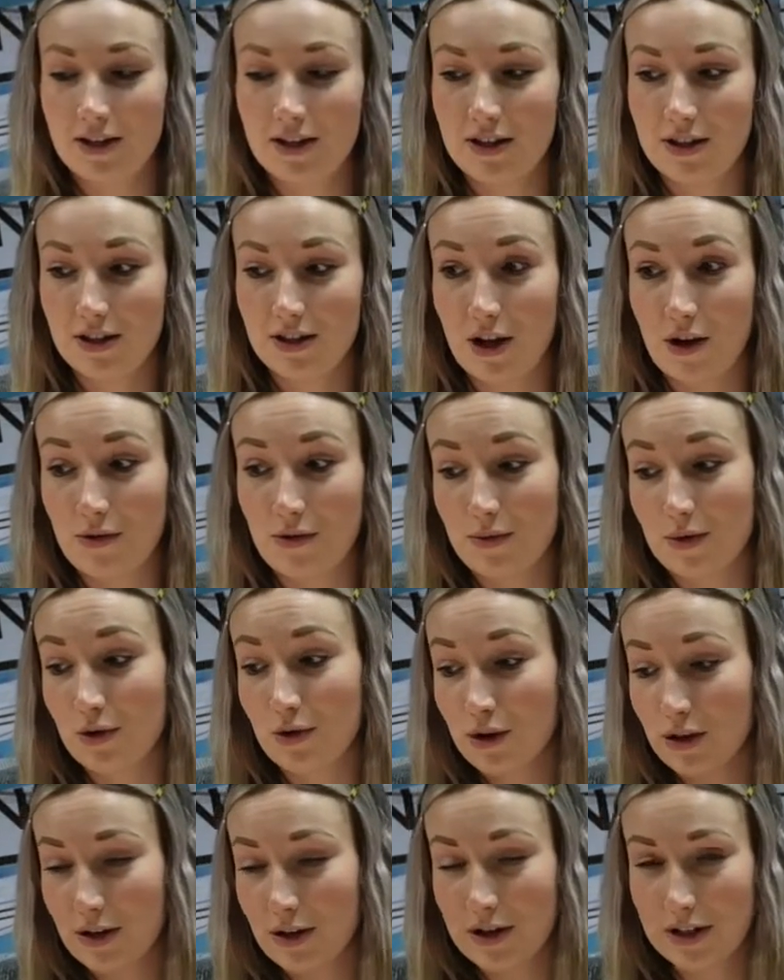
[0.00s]
So
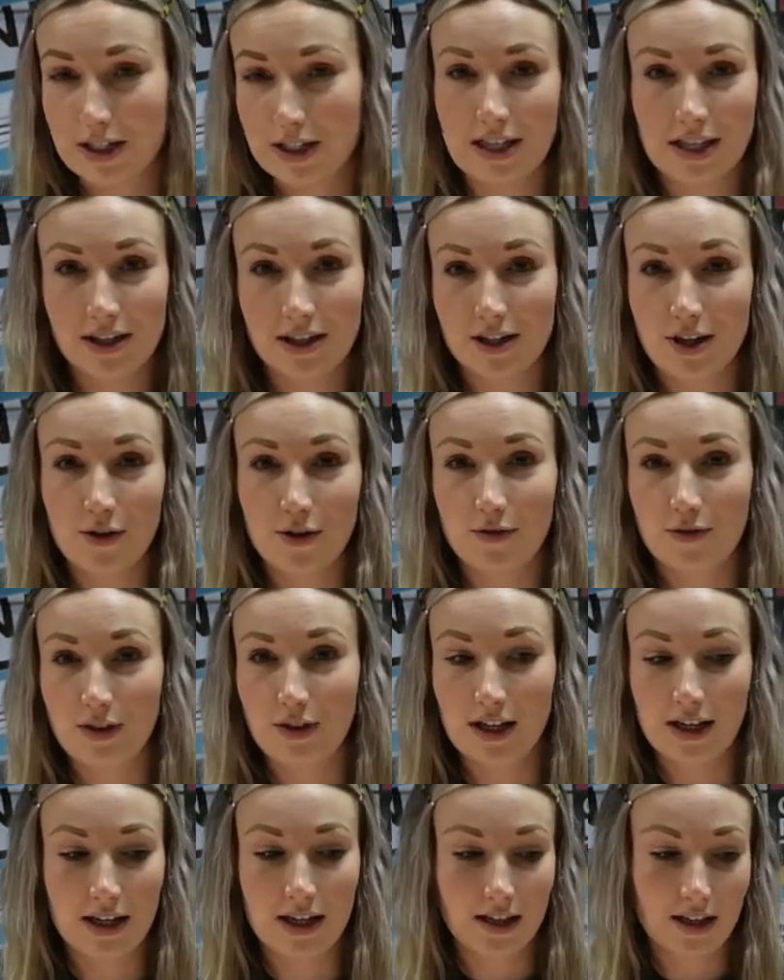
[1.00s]
all of those things
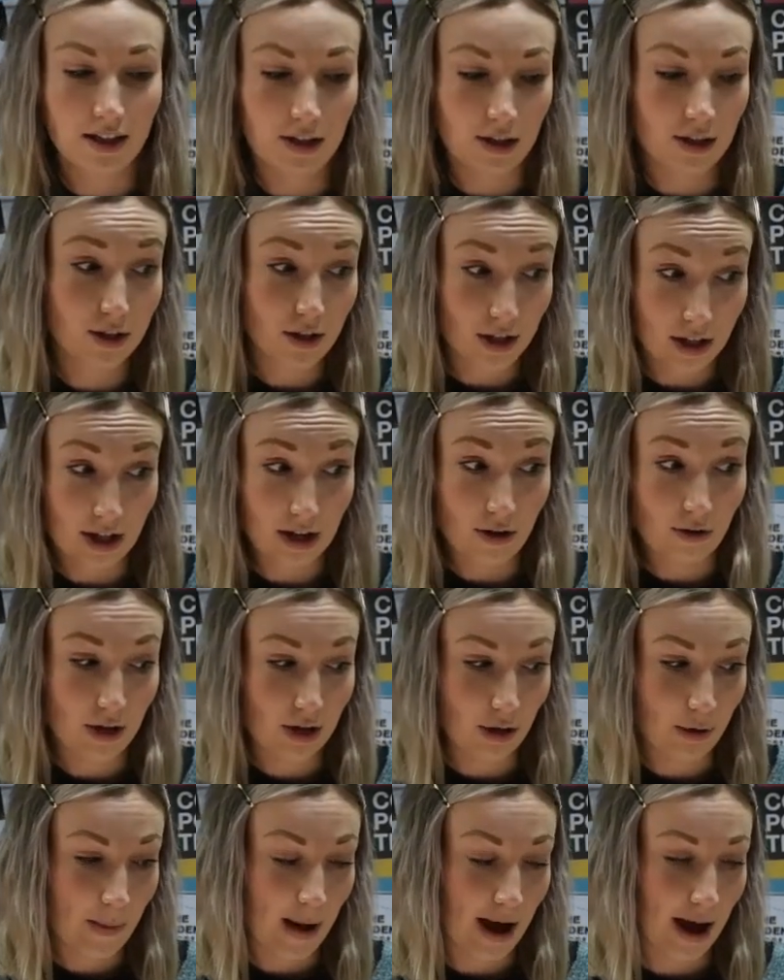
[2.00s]
hopefully that are in
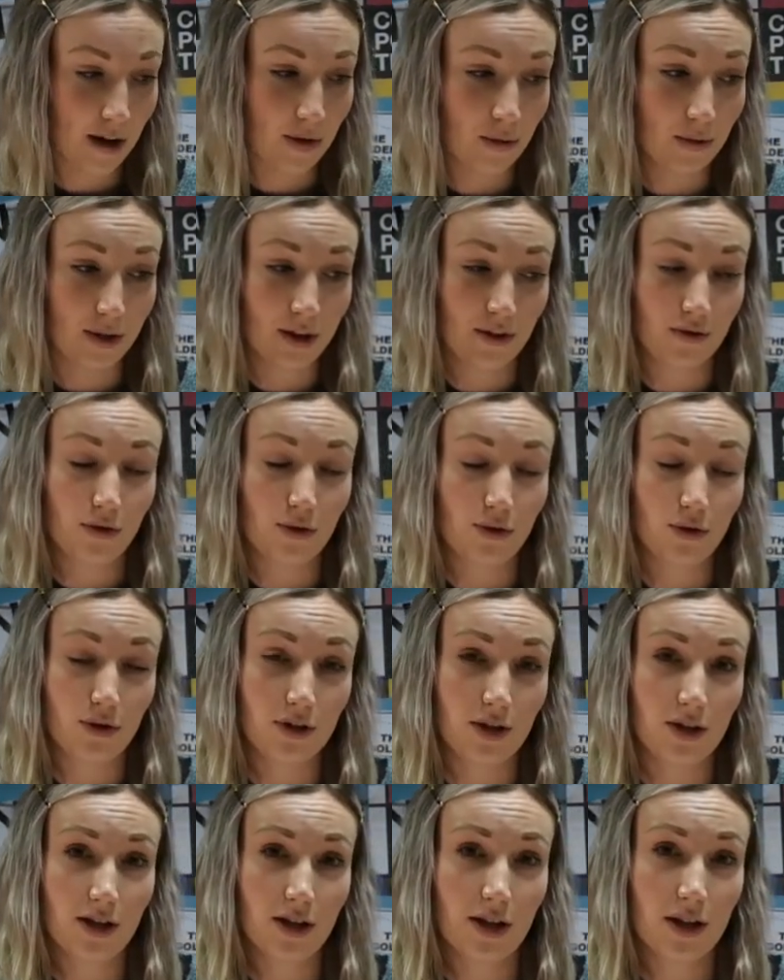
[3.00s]
your pack will give you a
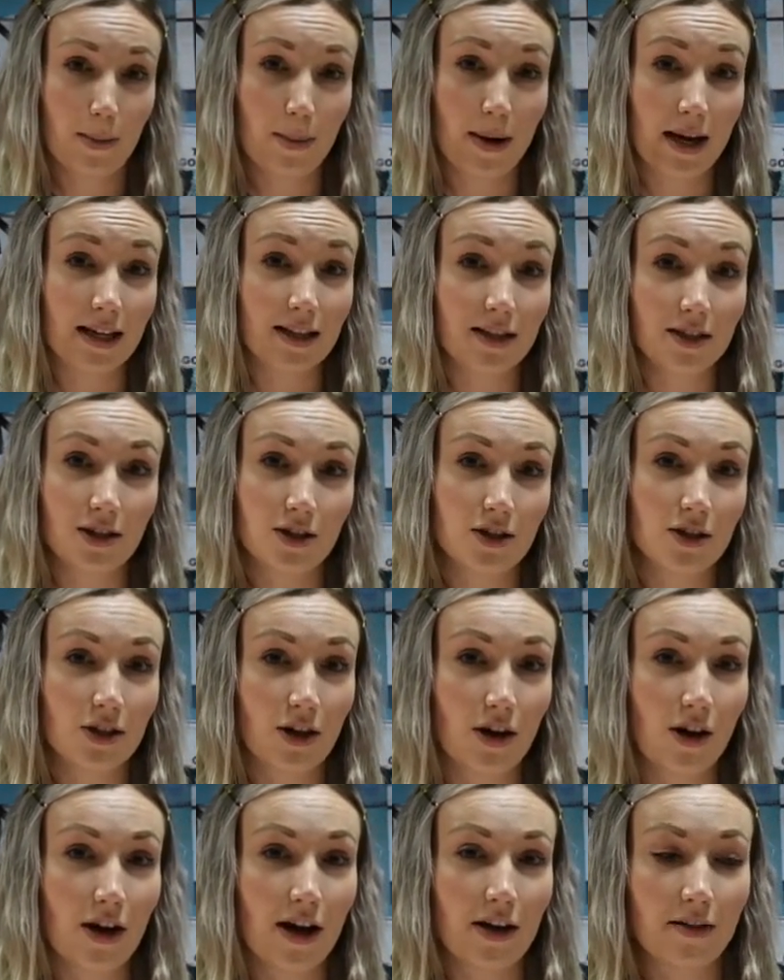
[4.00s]
good place to
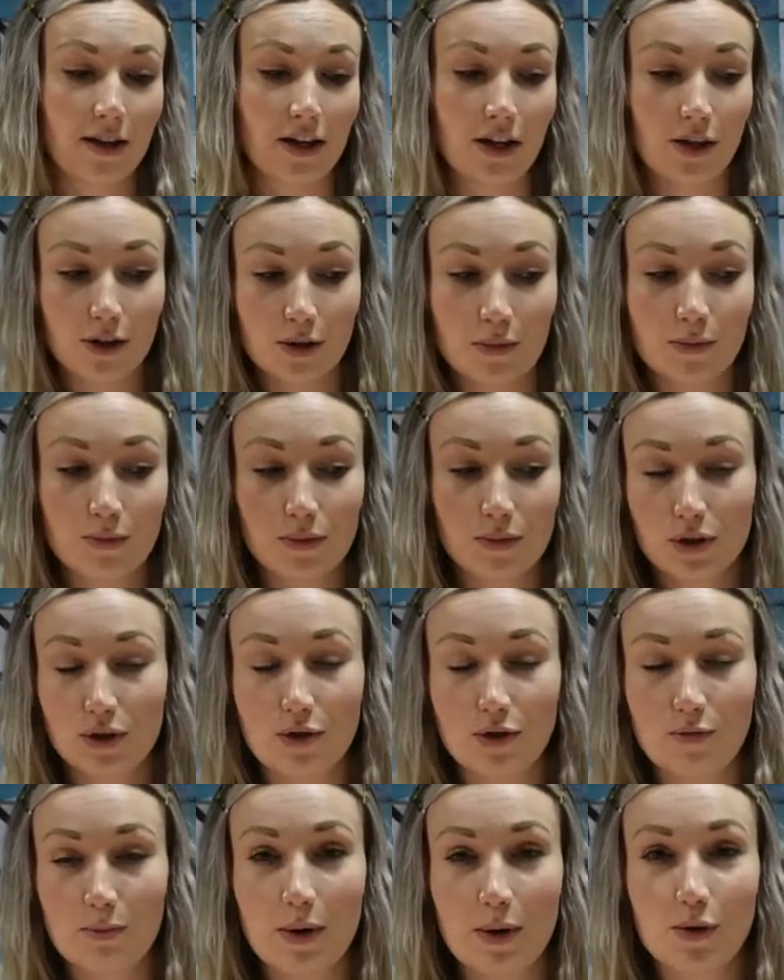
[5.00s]
start, and then you can
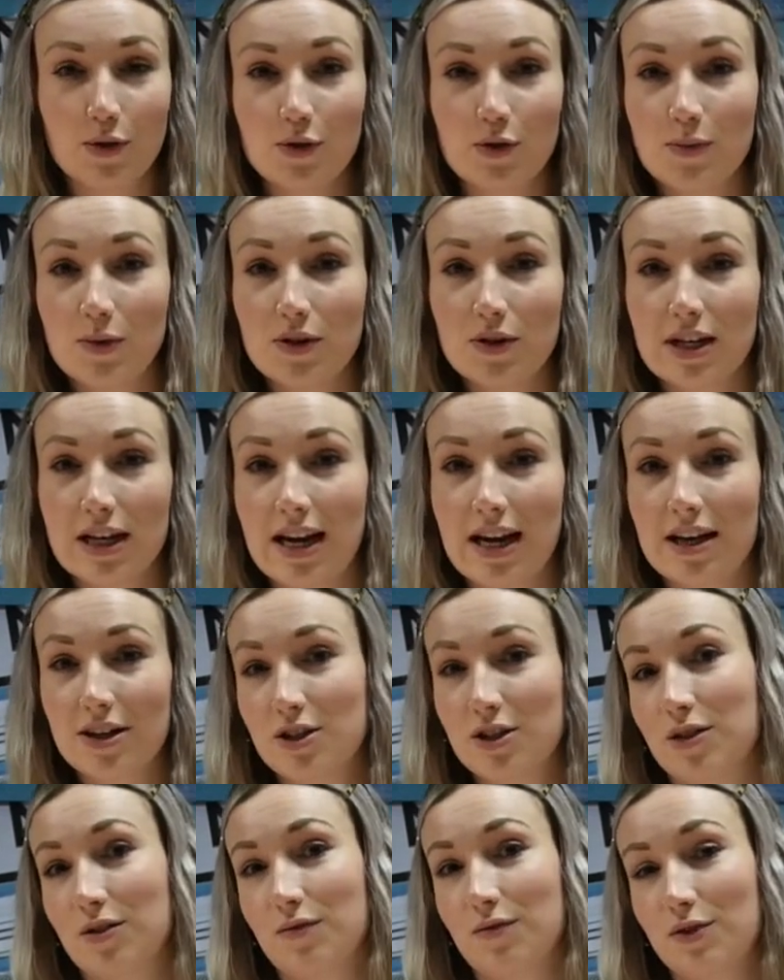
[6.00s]
sort of build up your
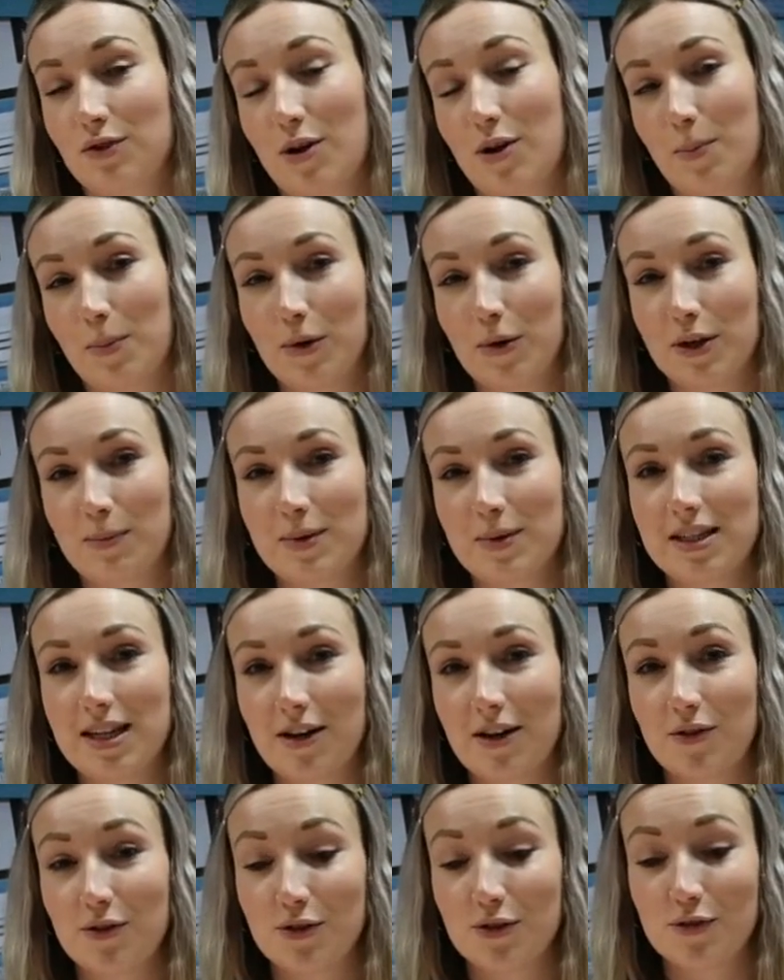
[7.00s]
collection of scrapbooking
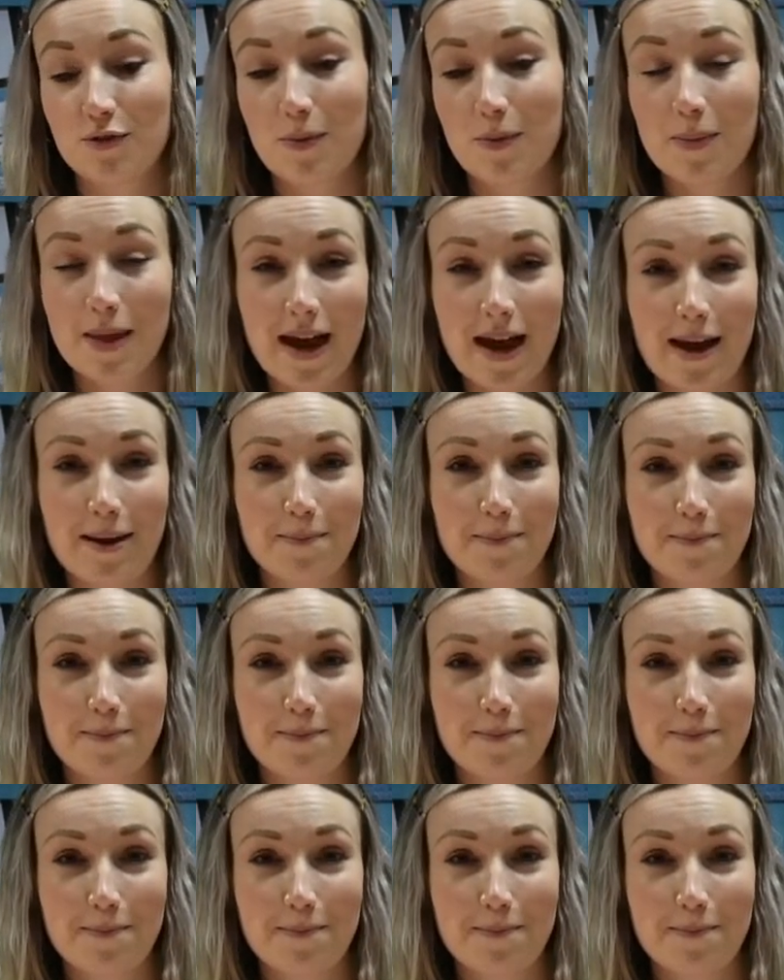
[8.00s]
materials from there.